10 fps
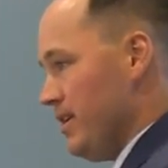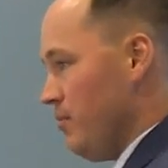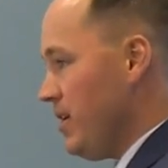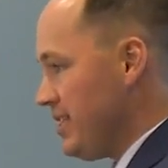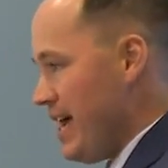
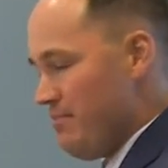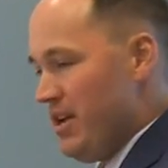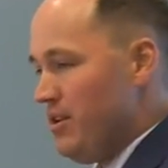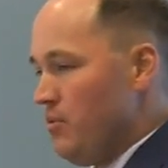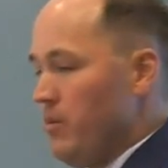What does that
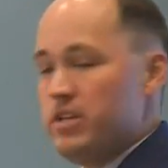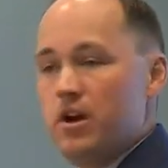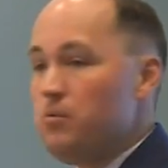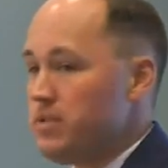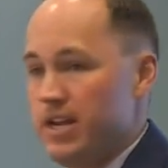mean? We
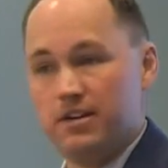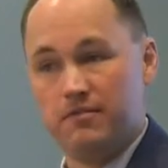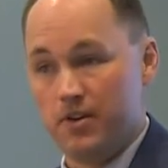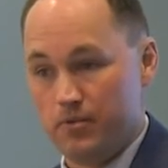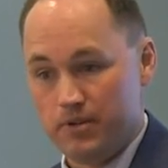don't take a
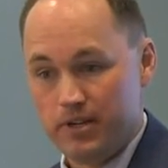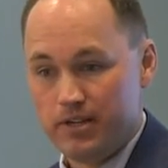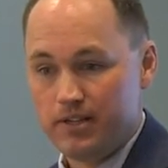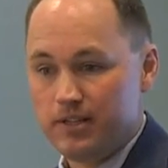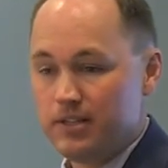vote.
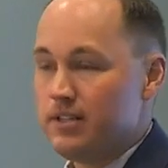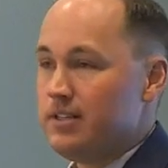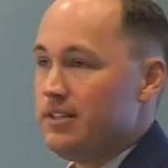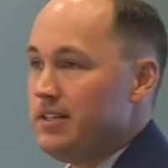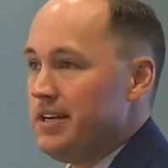
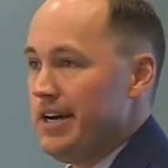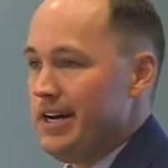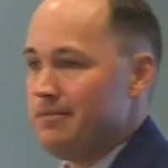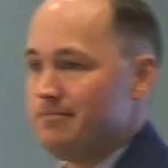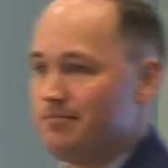
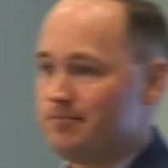I